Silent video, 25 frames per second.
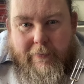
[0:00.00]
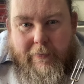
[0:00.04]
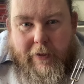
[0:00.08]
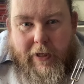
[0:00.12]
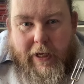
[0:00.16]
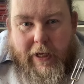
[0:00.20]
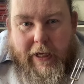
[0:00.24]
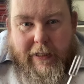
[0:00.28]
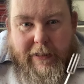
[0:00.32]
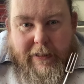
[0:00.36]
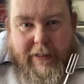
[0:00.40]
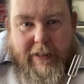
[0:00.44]

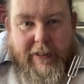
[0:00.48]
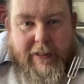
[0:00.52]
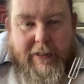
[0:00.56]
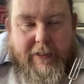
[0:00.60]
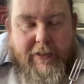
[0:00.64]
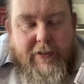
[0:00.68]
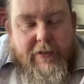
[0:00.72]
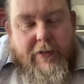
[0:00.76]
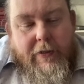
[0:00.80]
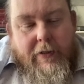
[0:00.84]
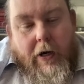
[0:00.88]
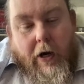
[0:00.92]
It
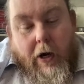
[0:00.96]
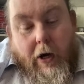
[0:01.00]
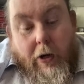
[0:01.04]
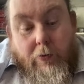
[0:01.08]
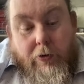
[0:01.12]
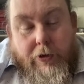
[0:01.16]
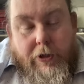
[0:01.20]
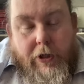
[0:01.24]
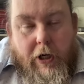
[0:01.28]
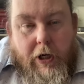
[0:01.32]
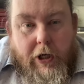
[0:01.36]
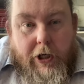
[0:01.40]
is, I
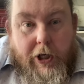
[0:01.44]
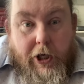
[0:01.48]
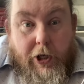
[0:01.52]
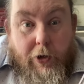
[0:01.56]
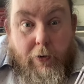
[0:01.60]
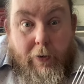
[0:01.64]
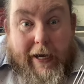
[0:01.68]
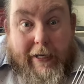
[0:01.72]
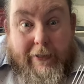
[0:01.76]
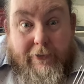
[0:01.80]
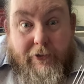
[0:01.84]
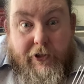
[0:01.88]
would argue,
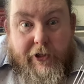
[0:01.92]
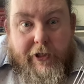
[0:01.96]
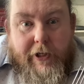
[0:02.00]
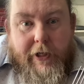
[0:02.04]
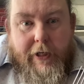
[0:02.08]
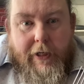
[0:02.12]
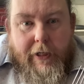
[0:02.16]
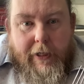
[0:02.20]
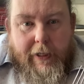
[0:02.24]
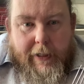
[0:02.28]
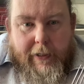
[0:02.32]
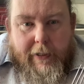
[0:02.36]
as
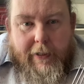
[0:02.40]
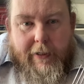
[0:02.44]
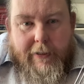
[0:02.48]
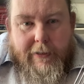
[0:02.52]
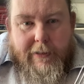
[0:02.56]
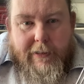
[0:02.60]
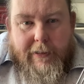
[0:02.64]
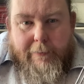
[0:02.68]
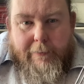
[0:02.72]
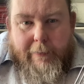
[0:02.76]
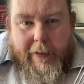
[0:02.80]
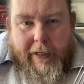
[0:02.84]
early
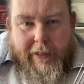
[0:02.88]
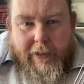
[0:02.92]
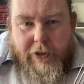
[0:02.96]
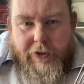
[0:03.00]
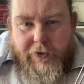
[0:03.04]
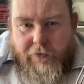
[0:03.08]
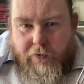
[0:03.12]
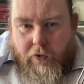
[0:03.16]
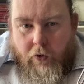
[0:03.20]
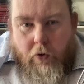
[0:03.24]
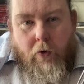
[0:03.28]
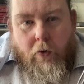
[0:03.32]
as the
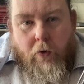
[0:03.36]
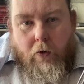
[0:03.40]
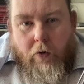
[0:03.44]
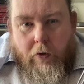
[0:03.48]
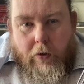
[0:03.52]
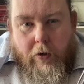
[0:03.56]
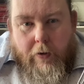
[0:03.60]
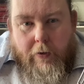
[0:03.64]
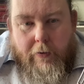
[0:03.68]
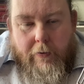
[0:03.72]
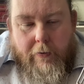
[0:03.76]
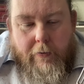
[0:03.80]
Manners
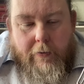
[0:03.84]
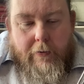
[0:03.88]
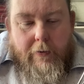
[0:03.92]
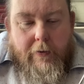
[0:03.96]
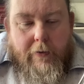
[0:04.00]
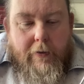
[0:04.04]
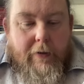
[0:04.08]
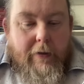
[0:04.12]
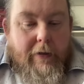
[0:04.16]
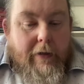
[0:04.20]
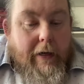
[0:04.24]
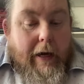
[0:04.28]
fork,
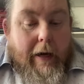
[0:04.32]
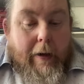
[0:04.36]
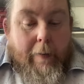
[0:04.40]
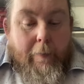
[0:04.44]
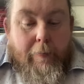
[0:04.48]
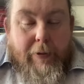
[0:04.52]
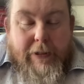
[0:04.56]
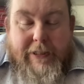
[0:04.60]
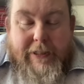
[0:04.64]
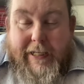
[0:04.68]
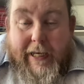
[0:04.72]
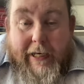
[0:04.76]
and
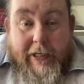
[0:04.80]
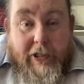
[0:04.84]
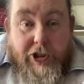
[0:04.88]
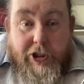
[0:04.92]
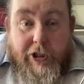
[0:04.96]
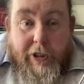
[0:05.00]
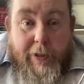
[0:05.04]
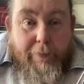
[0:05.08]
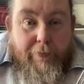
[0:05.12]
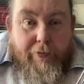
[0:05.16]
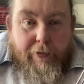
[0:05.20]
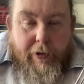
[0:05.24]

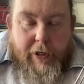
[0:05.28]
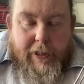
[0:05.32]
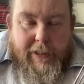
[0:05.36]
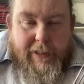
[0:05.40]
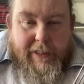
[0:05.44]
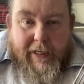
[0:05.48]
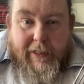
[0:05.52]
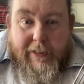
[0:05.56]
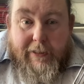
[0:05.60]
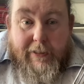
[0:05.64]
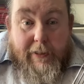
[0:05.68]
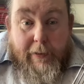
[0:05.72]
potentially
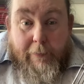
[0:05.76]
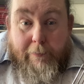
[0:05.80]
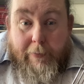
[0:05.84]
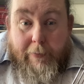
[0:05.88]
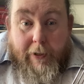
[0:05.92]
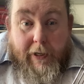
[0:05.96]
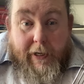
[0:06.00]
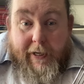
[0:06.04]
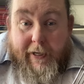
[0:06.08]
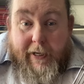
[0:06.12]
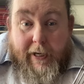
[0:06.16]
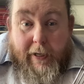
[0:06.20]
predates it
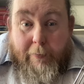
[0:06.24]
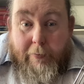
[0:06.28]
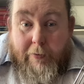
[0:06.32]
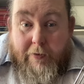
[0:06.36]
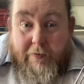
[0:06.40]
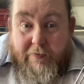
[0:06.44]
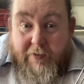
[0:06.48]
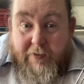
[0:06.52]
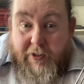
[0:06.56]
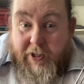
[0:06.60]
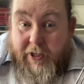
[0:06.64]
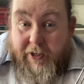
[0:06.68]
by a couple
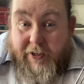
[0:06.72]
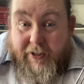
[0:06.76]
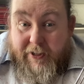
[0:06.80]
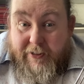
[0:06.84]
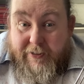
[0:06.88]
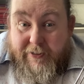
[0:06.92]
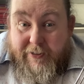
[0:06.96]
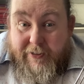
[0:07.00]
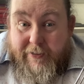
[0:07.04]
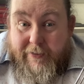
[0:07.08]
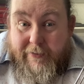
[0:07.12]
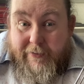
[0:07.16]
of
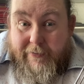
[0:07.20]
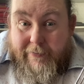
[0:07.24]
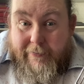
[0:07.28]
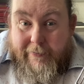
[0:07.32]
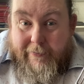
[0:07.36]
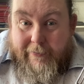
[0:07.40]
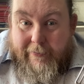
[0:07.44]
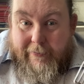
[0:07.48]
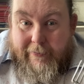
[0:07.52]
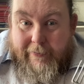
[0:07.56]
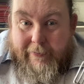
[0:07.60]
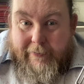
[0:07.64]
years.
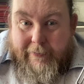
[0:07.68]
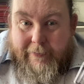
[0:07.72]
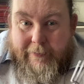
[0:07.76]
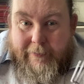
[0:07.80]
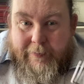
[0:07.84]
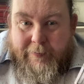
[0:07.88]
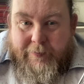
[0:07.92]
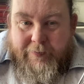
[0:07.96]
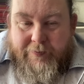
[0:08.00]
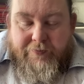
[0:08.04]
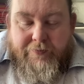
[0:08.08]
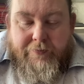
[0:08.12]

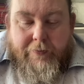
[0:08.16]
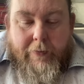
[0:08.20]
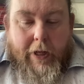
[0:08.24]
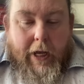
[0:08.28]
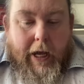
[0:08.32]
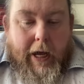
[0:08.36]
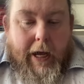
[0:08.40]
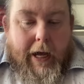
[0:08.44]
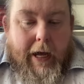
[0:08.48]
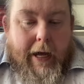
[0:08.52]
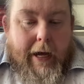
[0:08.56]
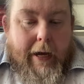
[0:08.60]

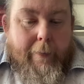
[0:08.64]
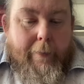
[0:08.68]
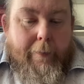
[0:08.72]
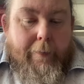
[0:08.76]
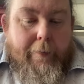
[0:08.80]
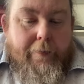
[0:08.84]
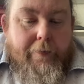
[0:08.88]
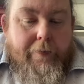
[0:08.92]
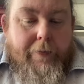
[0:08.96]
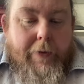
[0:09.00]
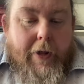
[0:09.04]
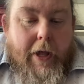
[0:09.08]

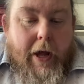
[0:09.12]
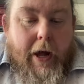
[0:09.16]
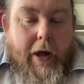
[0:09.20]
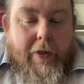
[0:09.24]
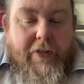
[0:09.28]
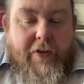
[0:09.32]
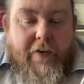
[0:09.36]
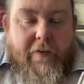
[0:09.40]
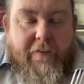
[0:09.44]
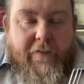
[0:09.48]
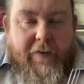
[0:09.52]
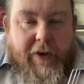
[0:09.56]

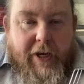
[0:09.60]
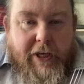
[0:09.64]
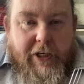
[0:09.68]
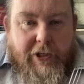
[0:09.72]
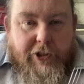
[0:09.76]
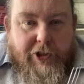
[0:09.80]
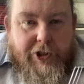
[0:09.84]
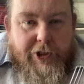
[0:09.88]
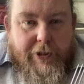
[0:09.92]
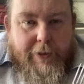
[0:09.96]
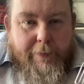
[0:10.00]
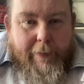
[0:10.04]
Other
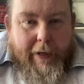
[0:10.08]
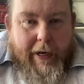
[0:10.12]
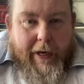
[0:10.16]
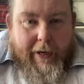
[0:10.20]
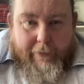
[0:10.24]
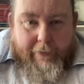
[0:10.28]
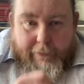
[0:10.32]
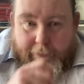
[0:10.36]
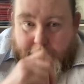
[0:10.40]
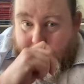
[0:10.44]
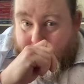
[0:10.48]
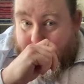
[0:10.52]
features
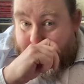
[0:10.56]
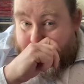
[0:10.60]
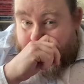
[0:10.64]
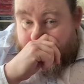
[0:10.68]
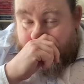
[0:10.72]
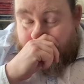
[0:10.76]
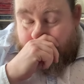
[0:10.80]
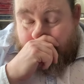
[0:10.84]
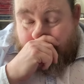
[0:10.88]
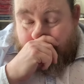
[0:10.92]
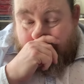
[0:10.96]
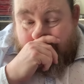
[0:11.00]
about
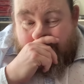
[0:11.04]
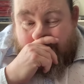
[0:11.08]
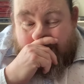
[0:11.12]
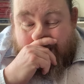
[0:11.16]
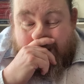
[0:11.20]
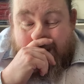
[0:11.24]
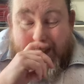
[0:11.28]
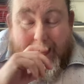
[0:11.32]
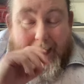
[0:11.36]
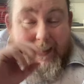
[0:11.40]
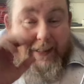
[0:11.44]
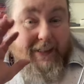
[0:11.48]
this that
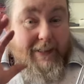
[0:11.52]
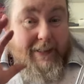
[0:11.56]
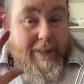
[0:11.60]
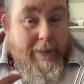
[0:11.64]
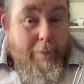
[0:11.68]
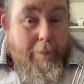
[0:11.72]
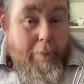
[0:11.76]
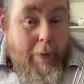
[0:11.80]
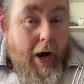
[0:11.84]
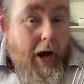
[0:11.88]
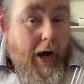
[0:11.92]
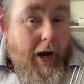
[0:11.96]
set it
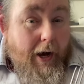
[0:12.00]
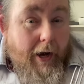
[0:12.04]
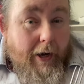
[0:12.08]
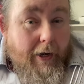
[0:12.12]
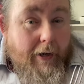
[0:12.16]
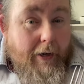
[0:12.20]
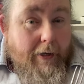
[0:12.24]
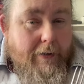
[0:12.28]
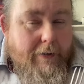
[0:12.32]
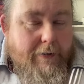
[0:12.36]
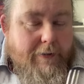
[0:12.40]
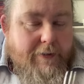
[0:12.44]

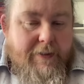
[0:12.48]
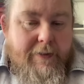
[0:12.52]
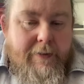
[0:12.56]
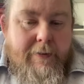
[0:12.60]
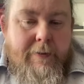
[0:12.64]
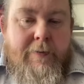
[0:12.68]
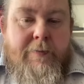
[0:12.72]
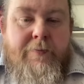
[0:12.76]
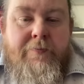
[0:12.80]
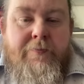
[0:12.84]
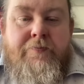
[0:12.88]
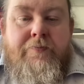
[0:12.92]
apart,
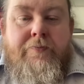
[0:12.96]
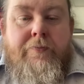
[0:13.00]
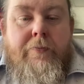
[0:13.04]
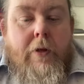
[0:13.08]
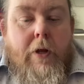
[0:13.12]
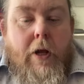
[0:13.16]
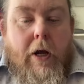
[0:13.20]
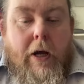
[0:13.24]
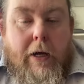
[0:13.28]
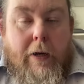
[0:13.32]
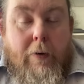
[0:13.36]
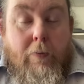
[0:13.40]

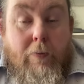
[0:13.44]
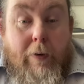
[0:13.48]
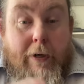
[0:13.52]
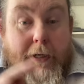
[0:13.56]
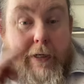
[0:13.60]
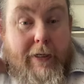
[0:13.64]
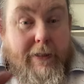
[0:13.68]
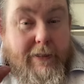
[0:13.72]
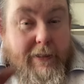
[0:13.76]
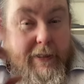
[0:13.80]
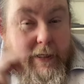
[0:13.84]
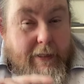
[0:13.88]
when
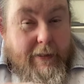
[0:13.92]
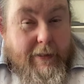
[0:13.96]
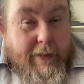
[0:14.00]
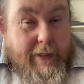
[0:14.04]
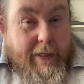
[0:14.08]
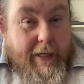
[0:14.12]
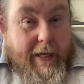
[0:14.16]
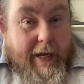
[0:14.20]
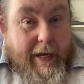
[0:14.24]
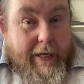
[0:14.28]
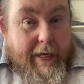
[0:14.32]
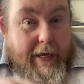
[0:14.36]
I say
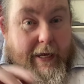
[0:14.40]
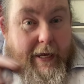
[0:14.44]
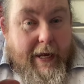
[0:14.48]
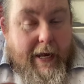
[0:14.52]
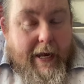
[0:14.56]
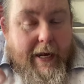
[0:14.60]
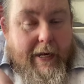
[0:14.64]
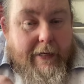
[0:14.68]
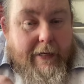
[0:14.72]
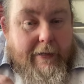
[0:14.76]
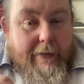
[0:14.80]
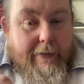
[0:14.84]
the agate
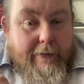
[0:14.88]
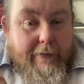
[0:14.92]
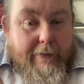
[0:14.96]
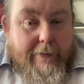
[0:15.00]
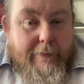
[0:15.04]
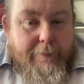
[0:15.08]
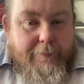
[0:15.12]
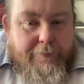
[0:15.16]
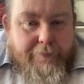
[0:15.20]
handle,